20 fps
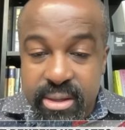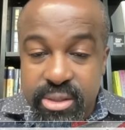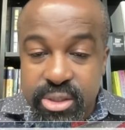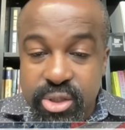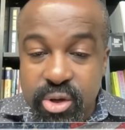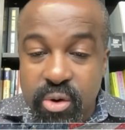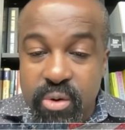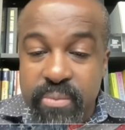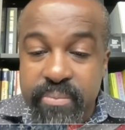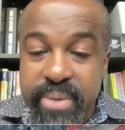
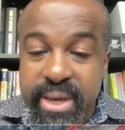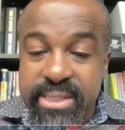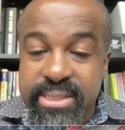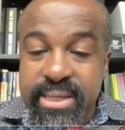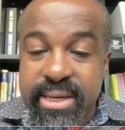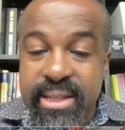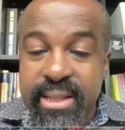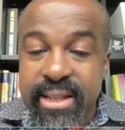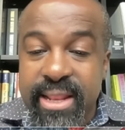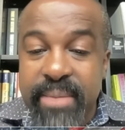So
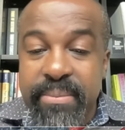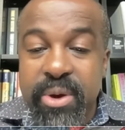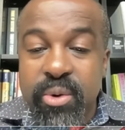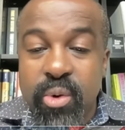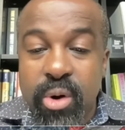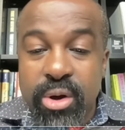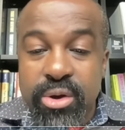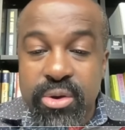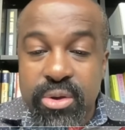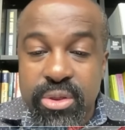basically, let me
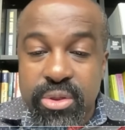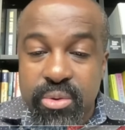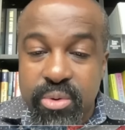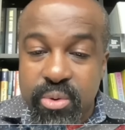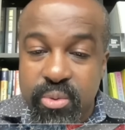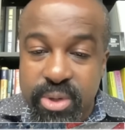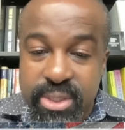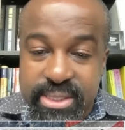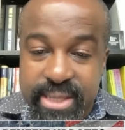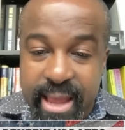walk you through
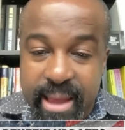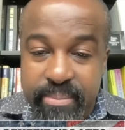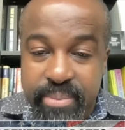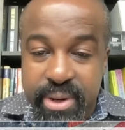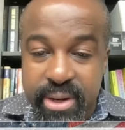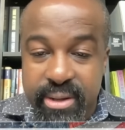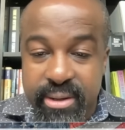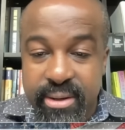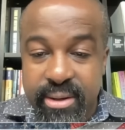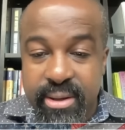what's
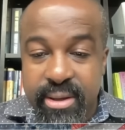happening.